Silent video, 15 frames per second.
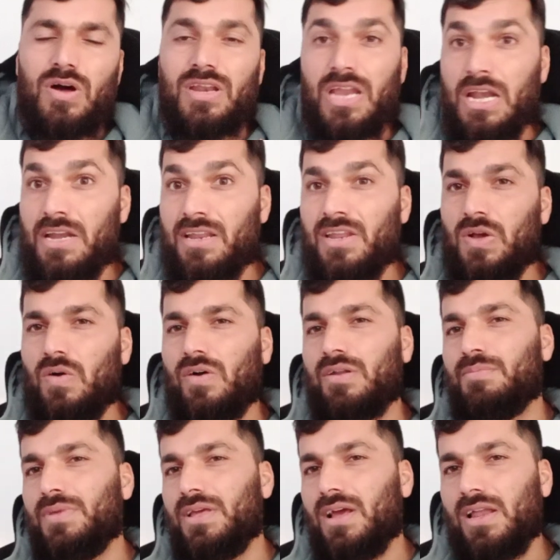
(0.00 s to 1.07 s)
on Indian
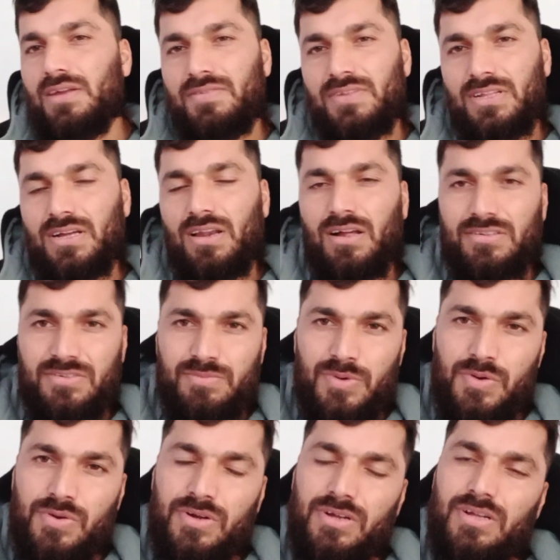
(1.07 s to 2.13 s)
economy, 11th class
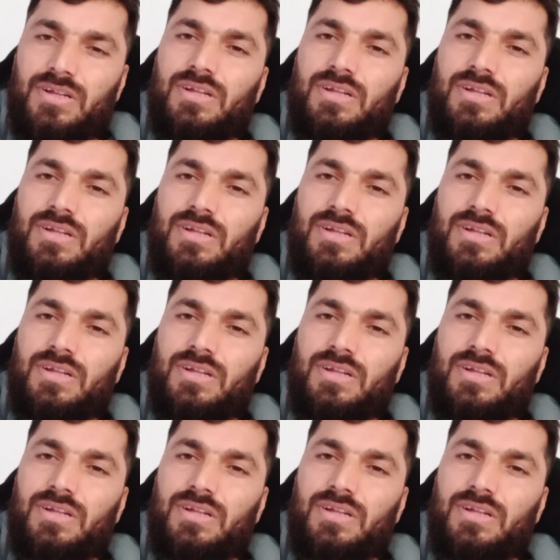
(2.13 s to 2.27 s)
book.